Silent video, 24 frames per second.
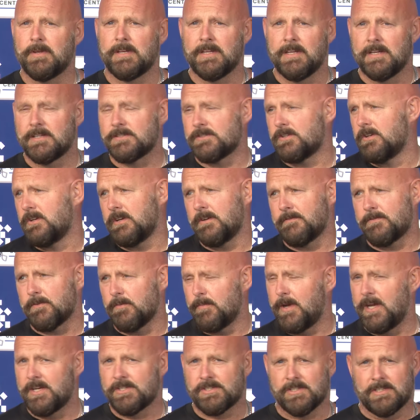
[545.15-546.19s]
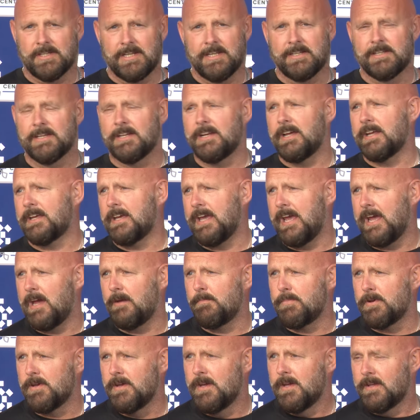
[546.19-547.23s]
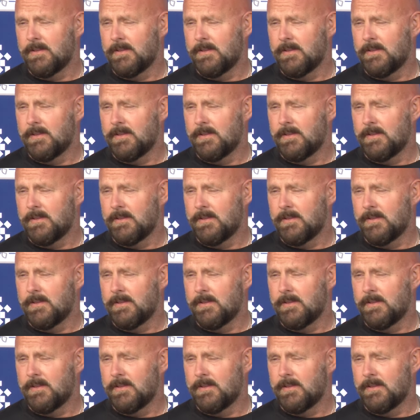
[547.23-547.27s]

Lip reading: And he has good information he did at camp.